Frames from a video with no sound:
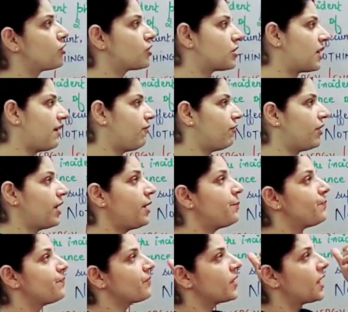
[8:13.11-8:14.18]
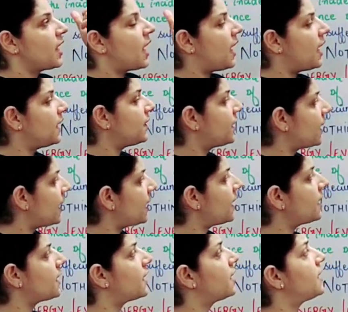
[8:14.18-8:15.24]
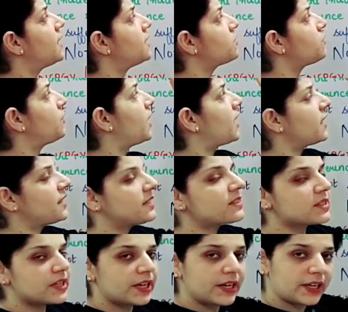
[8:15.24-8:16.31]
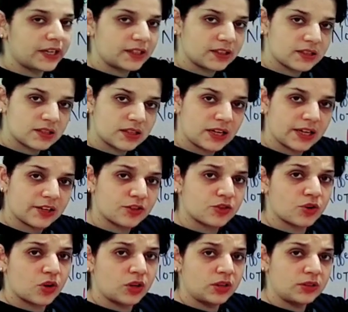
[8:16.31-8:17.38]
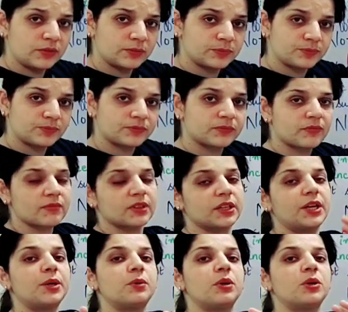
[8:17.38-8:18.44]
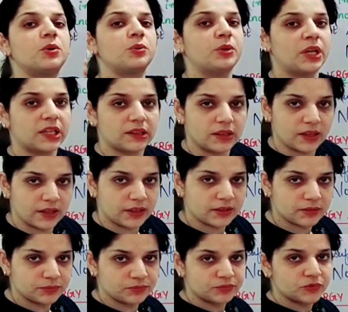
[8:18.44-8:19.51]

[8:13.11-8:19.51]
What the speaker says: So same way, until and unless we are instigating this electron, it will do nothing.